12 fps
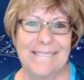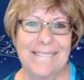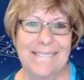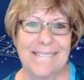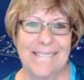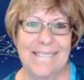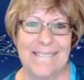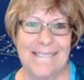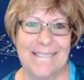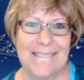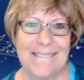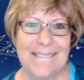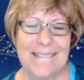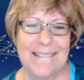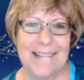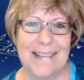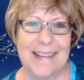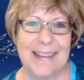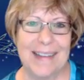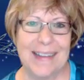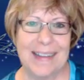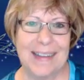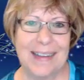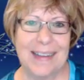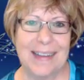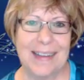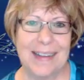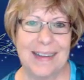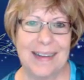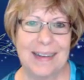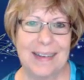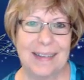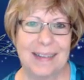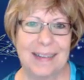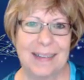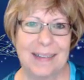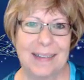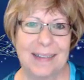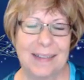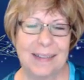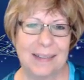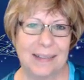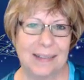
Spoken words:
No words are spoken by the person on screen.